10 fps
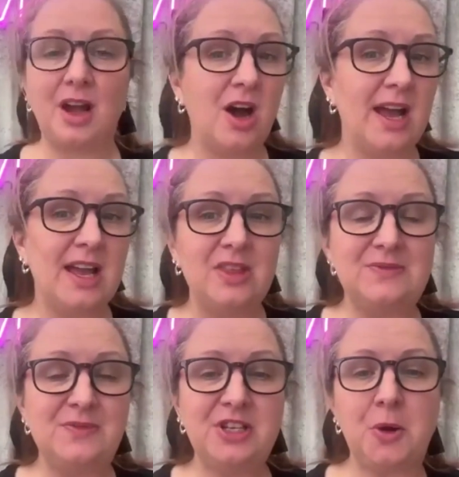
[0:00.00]
Hi, in this
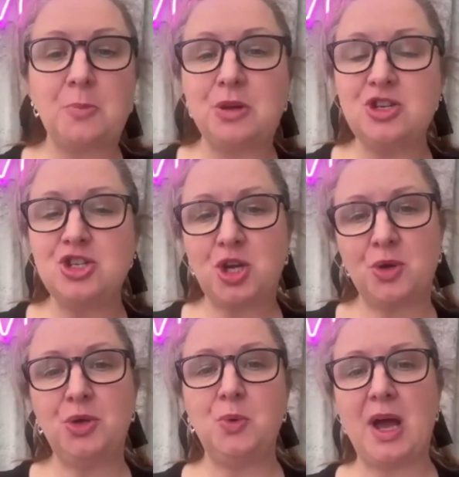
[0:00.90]
video, I'm going to show
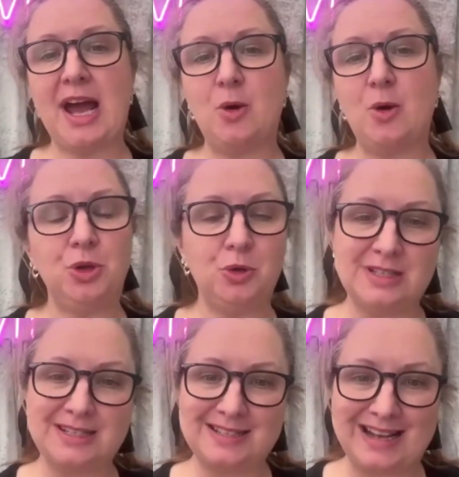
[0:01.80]
you how you
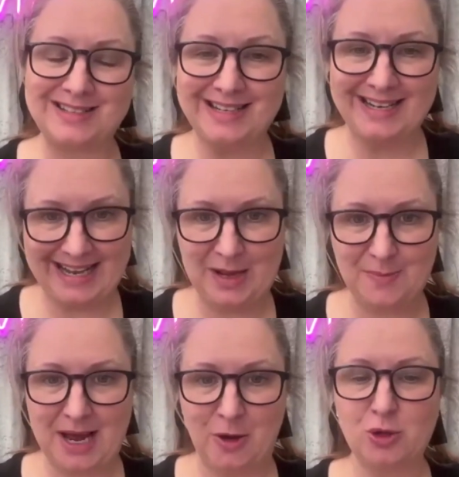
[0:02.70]
can send an
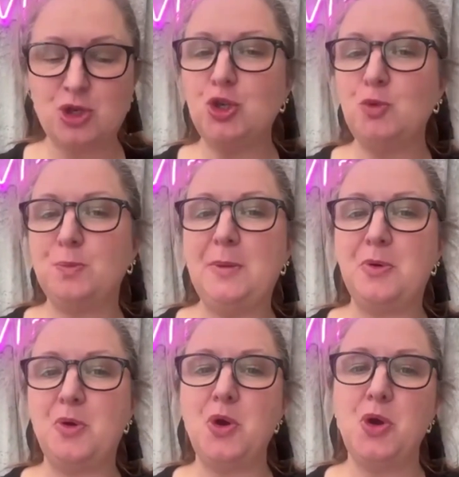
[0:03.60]
email to
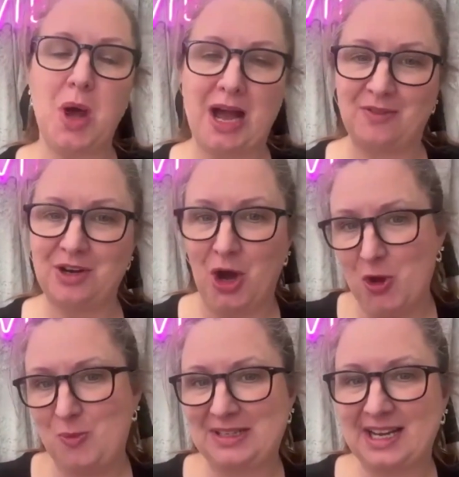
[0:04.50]
people who haven't
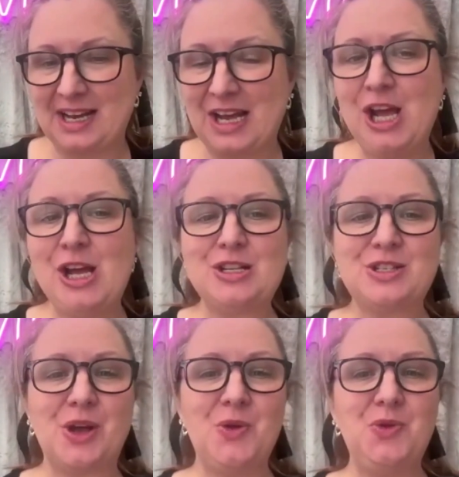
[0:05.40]
opened it.
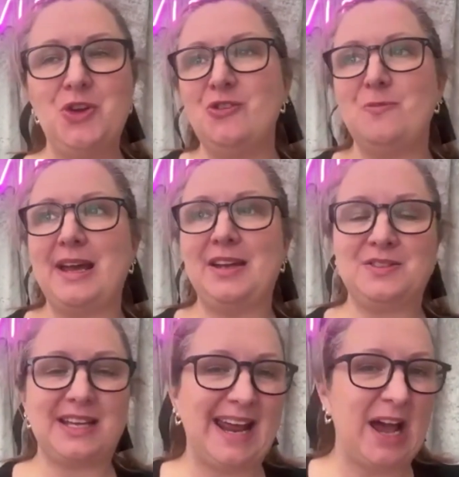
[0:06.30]
So may have
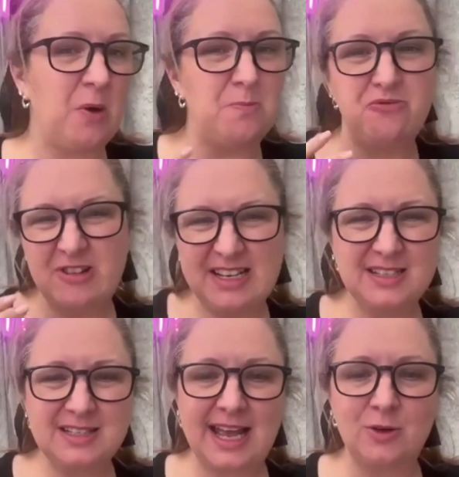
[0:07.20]
sent out a
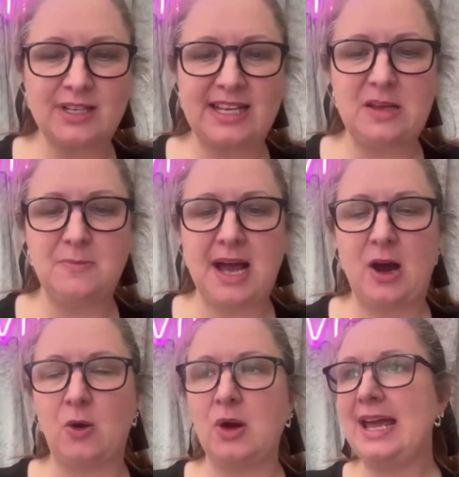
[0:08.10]
brilliant sales
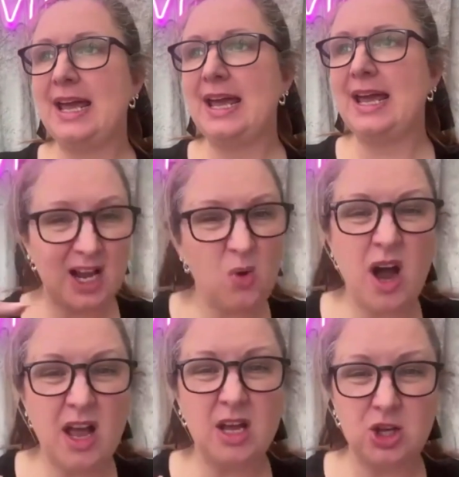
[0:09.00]
email. It's had
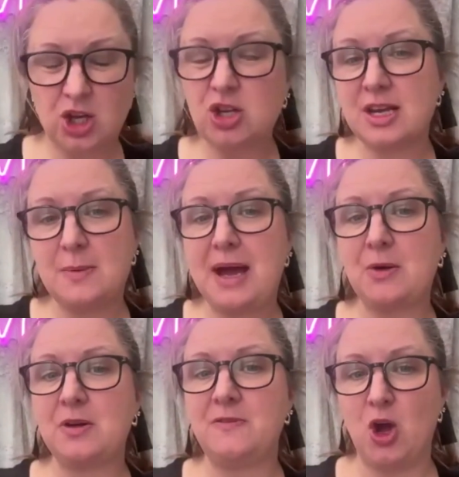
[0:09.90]
quite a good
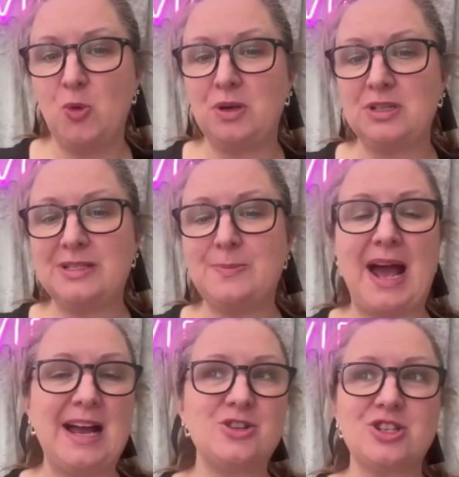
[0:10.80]
amount of opens, but
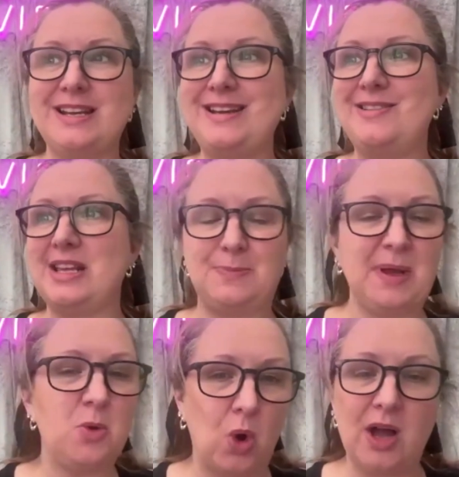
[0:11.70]
actually there's
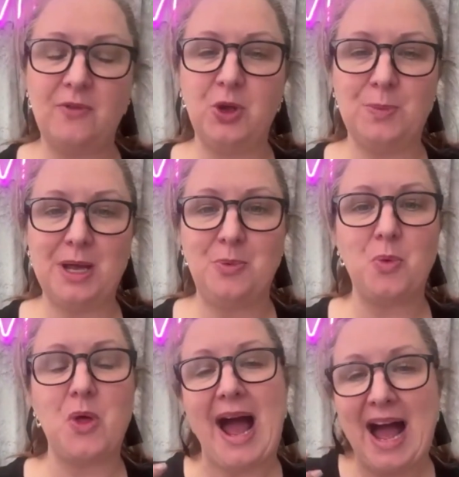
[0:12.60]
been quite a few
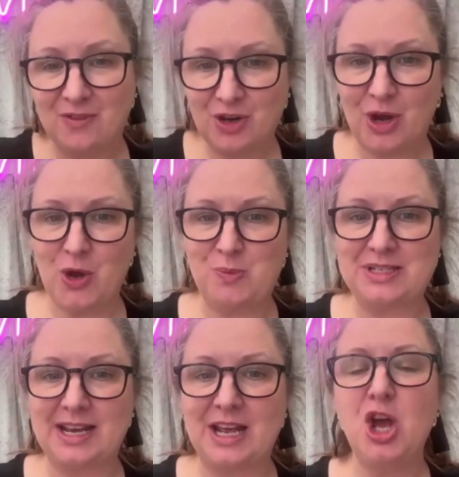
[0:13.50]
people that haven't
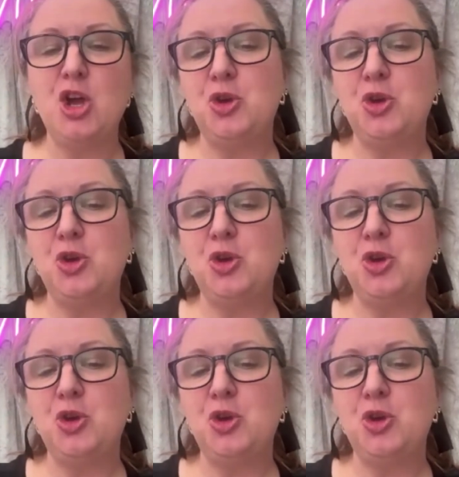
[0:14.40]
opened it.